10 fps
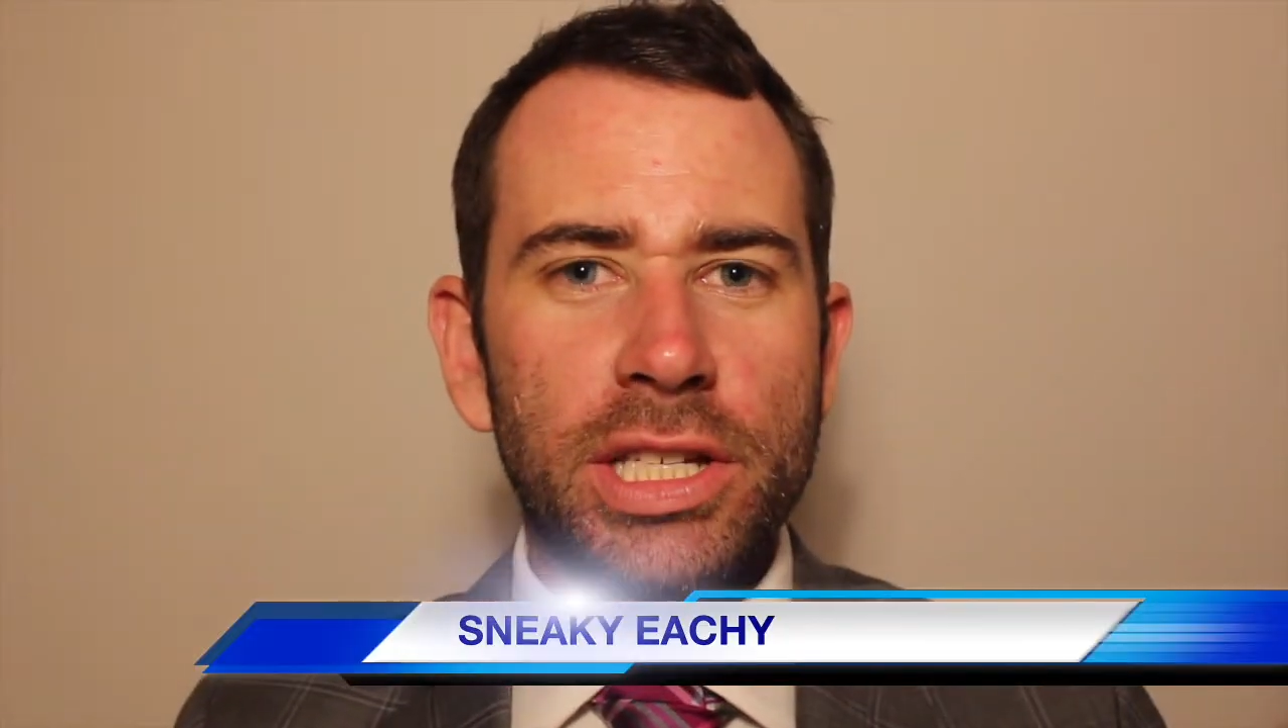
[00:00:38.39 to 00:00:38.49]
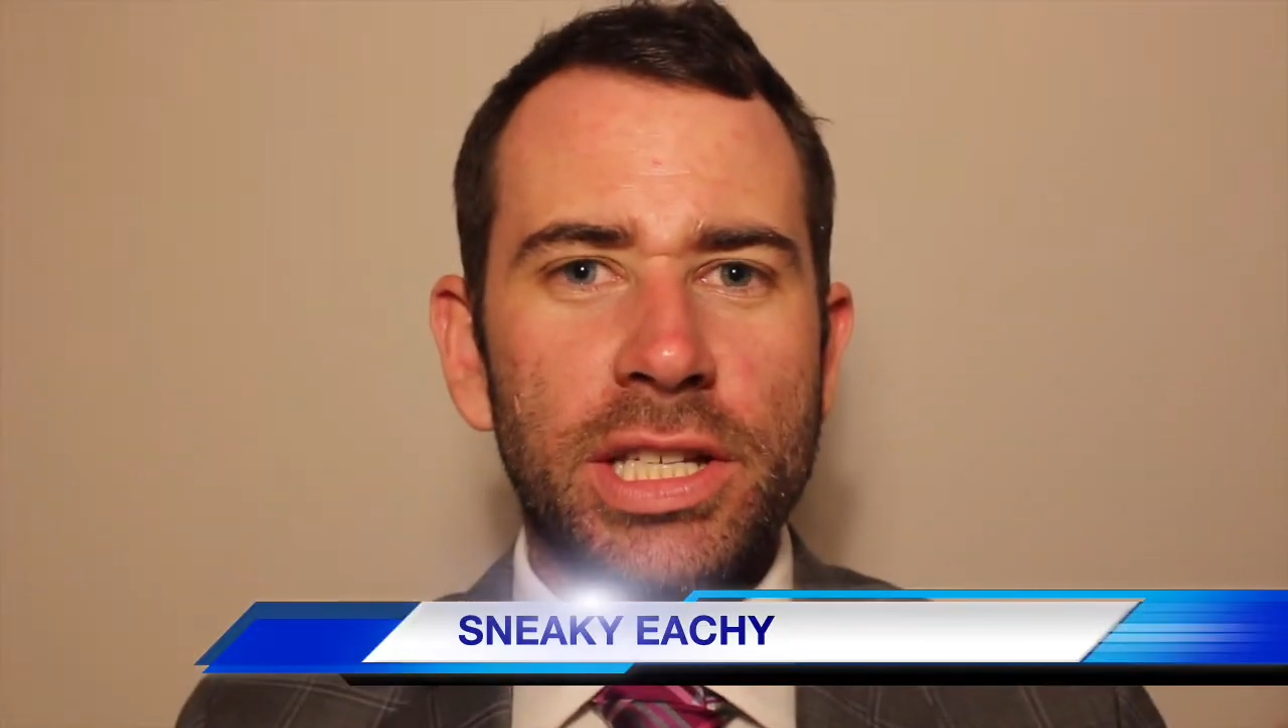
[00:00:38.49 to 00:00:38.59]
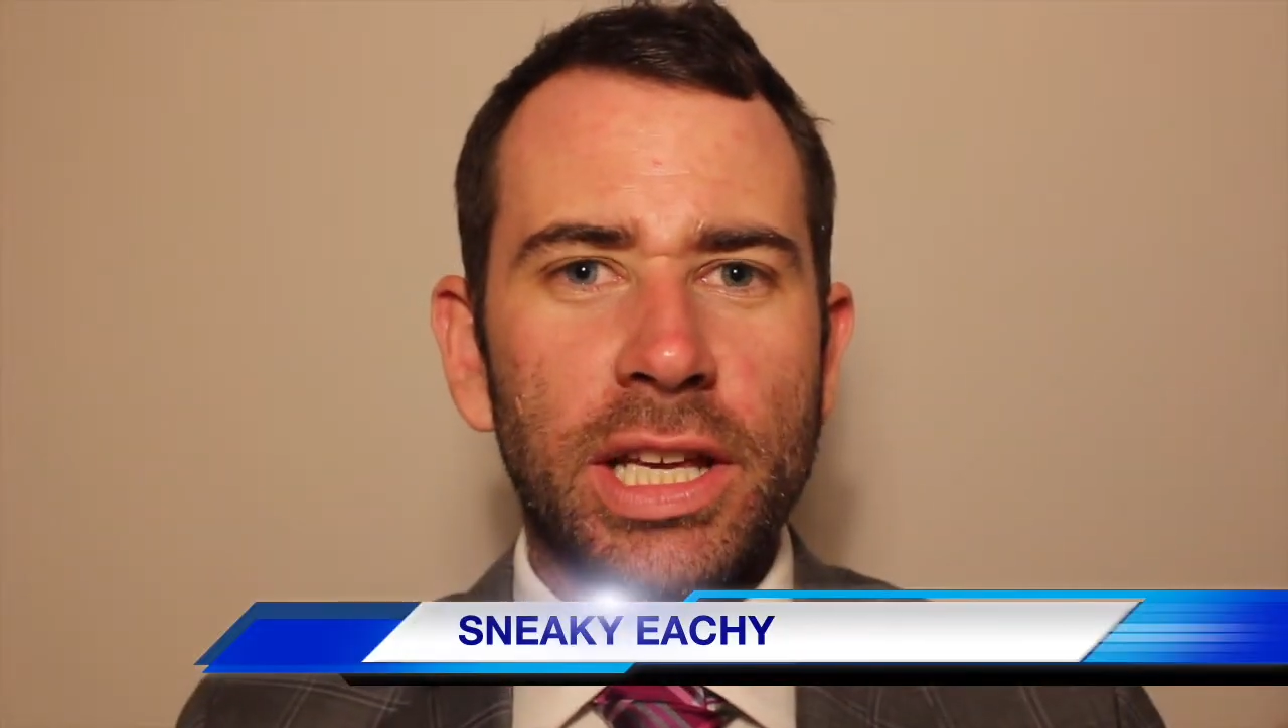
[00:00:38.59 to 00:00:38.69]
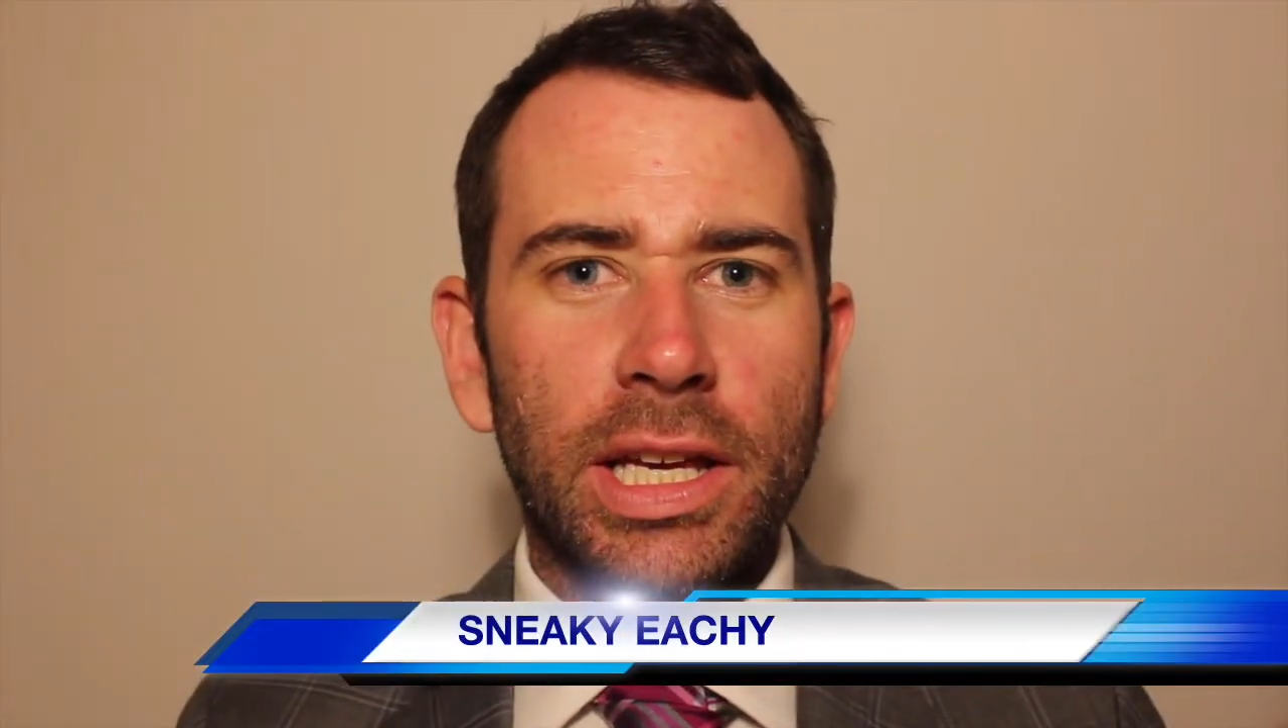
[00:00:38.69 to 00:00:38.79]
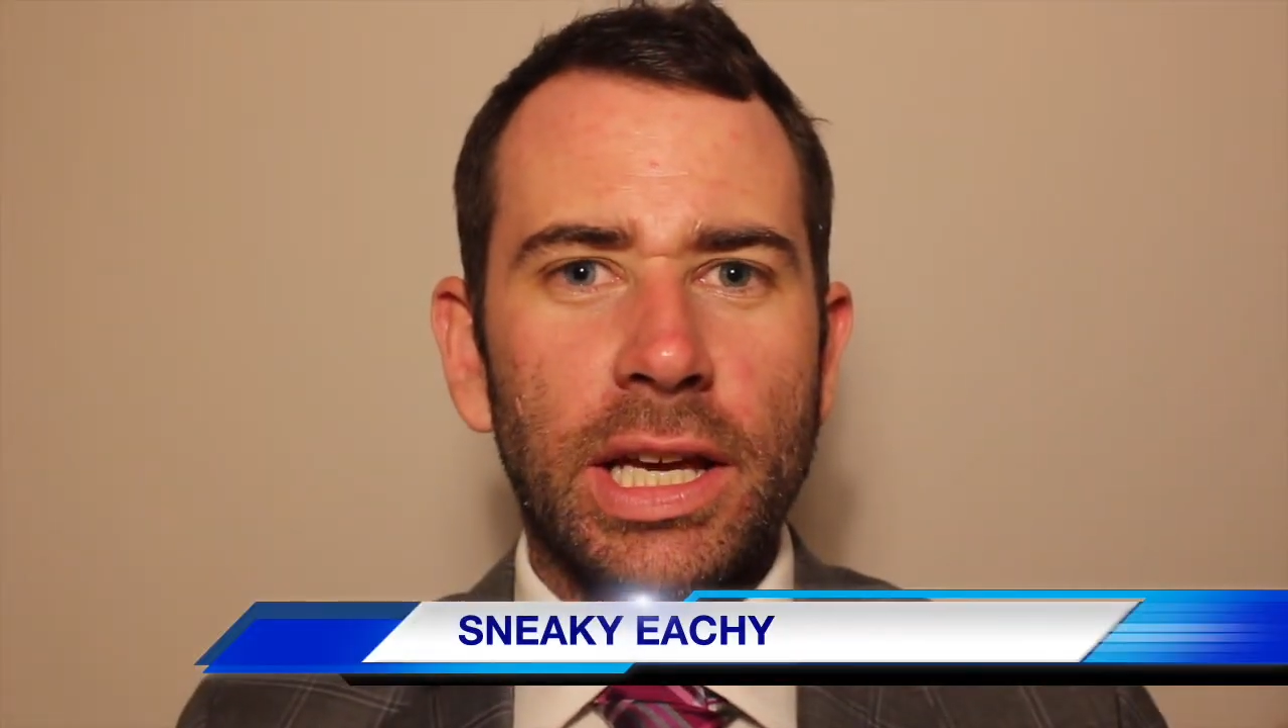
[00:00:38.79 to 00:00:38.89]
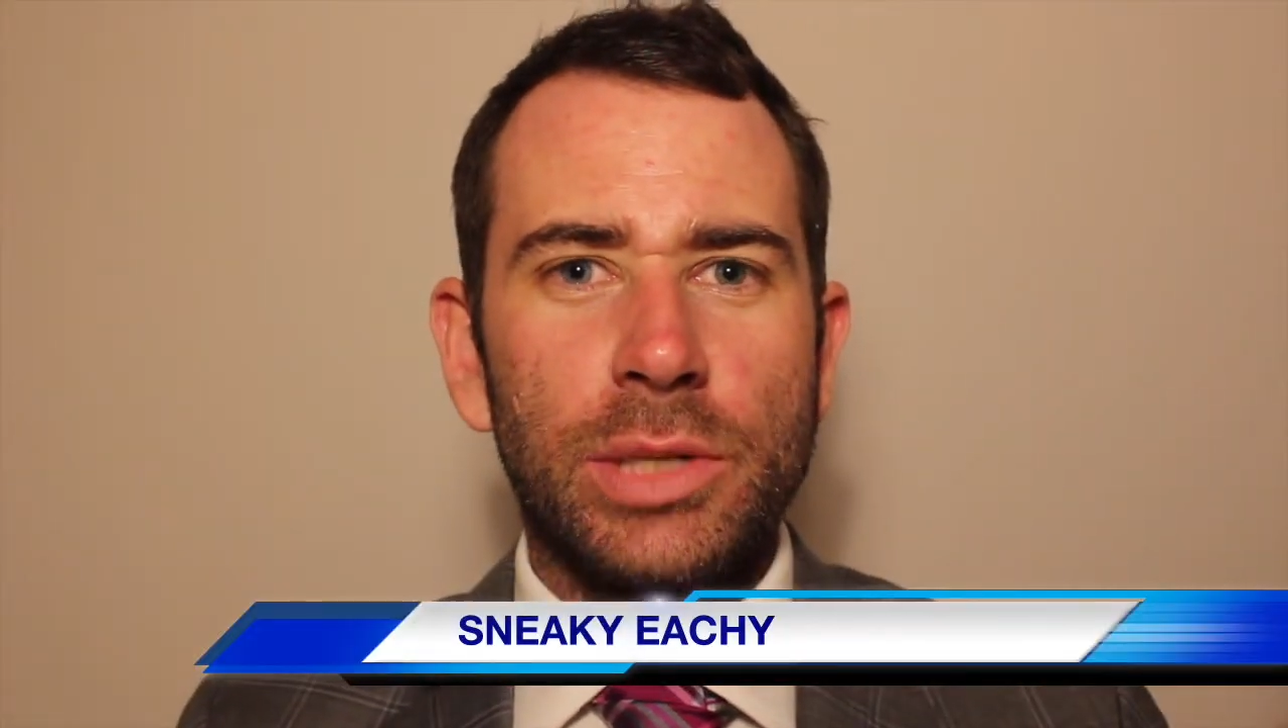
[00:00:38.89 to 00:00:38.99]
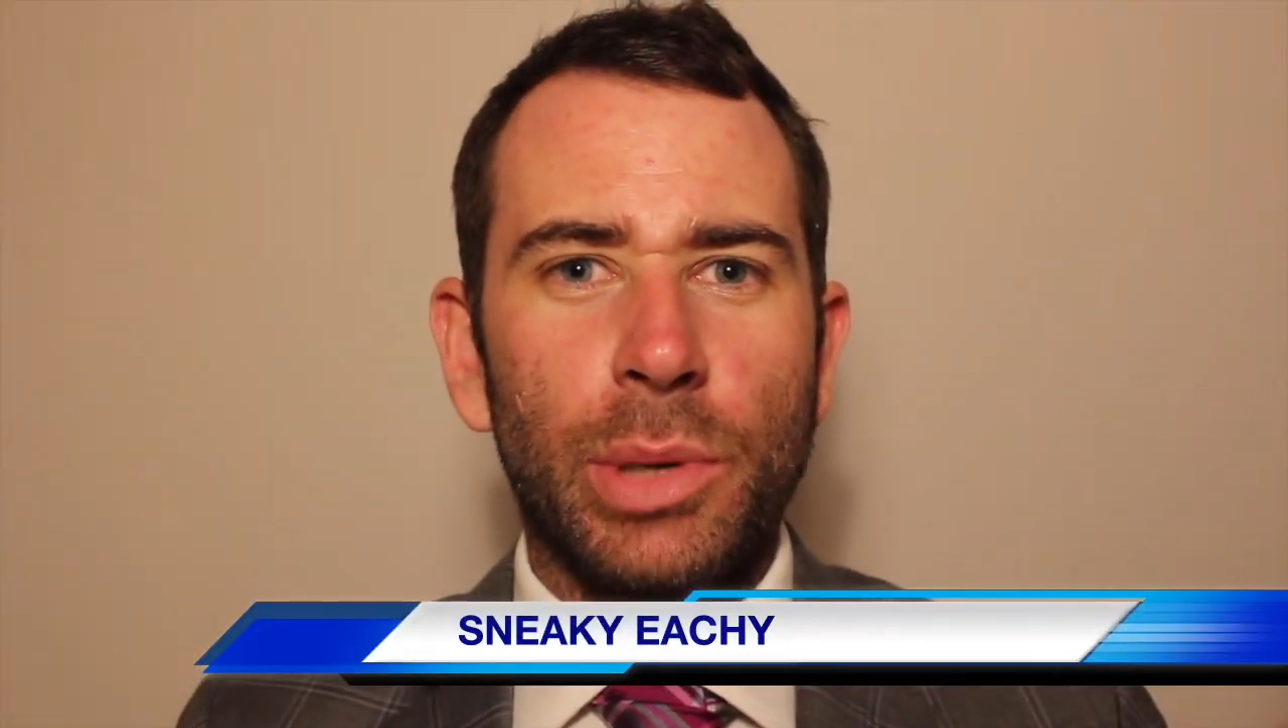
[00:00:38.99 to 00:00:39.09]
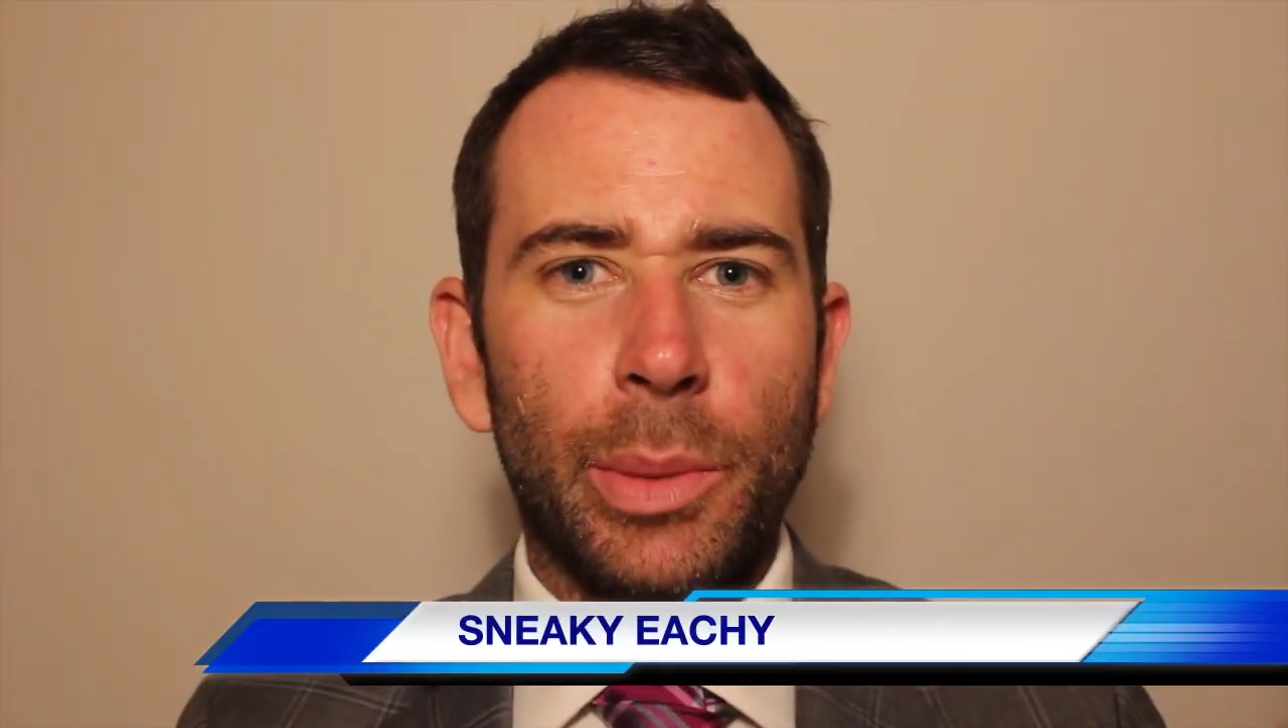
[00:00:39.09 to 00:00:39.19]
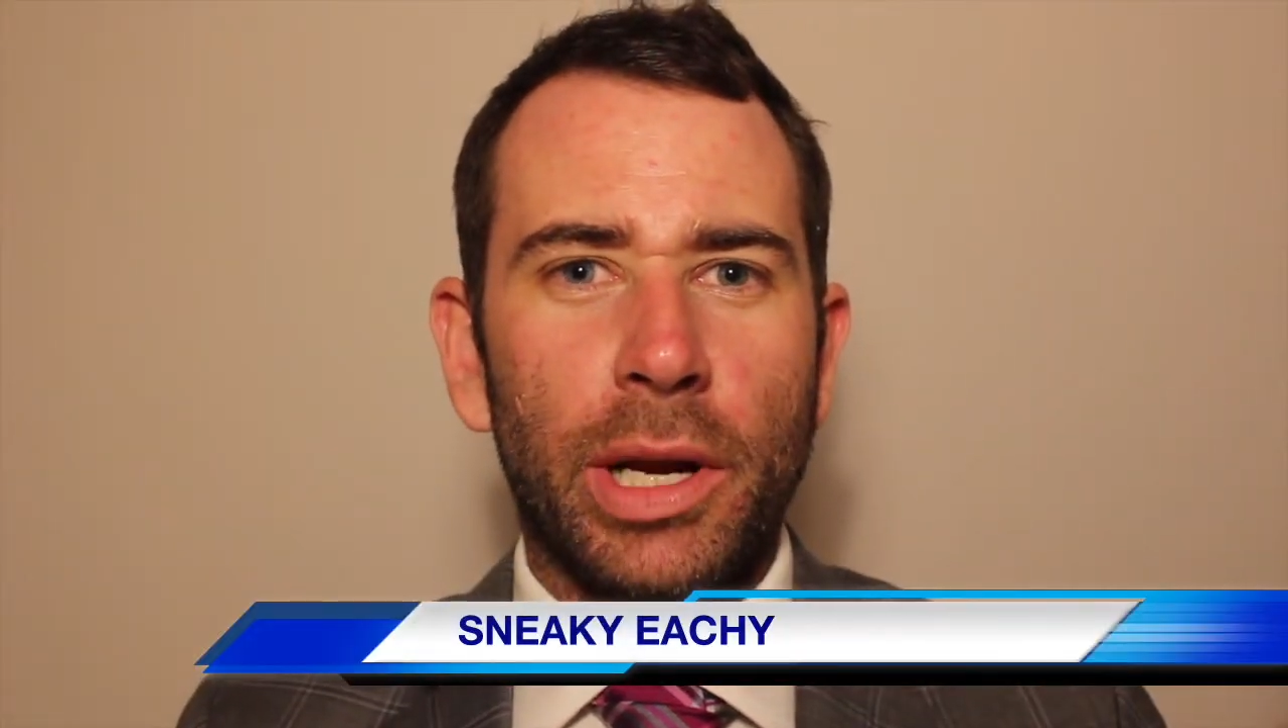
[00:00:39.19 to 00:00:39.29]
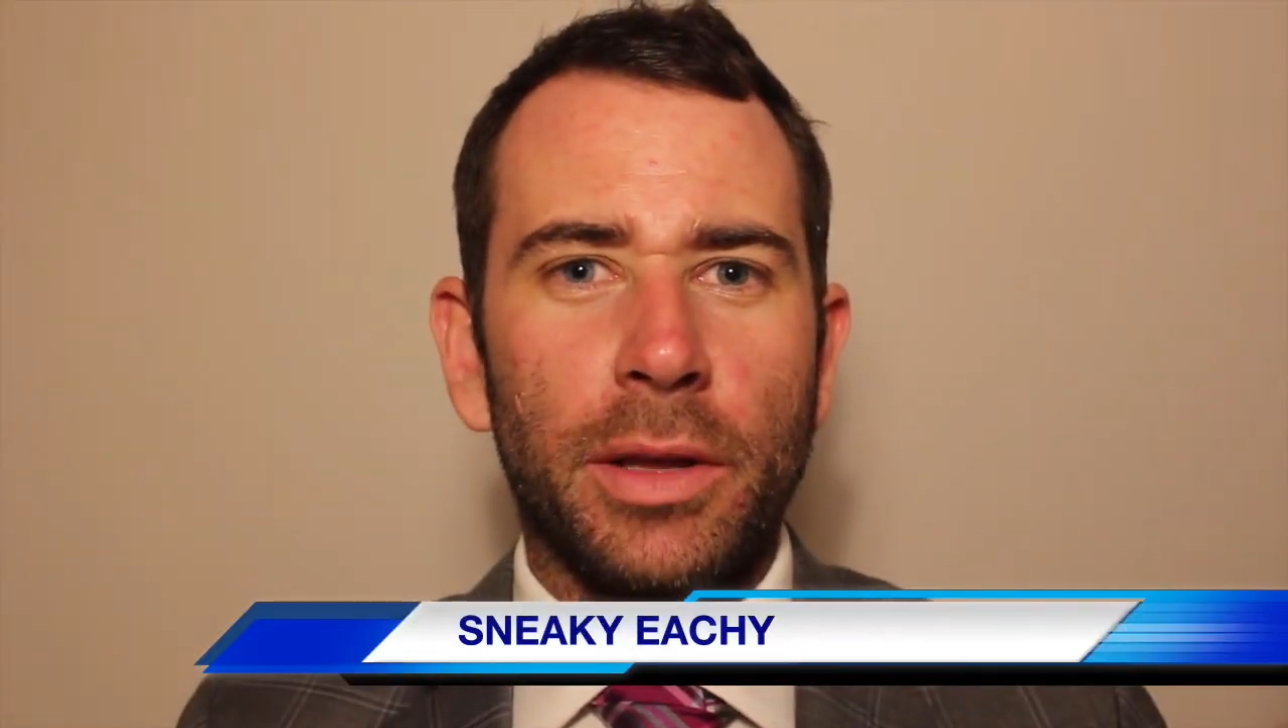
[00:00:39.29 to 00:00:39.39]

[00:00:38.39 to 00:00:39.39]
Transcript: sneaky each way bet